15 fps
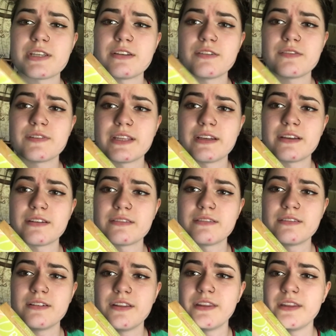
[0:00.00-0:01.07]
sitting over there
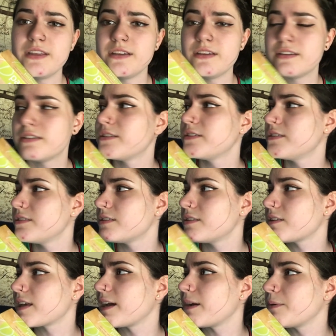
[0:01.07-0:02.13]
on the
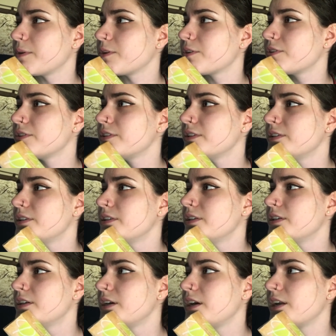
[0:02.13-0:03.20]
counter.
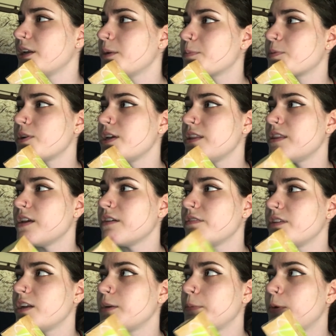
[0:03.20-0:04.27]
I'm gonna
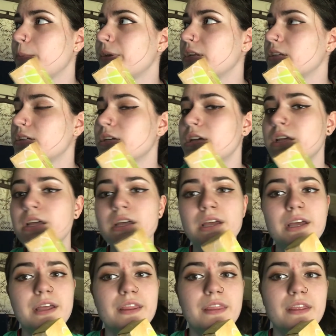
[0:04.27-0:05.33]
in a moment.
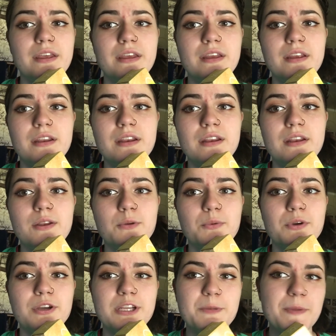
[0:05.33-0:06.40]
And then
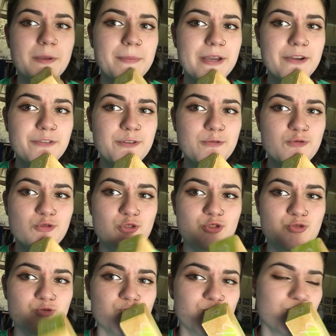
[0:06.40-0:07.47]
we're gonna make macaroons.
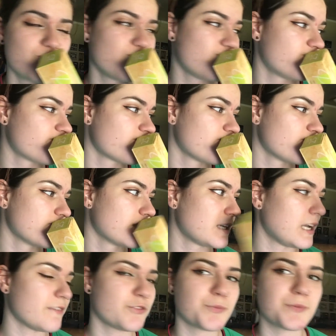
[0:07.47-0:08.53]
I'm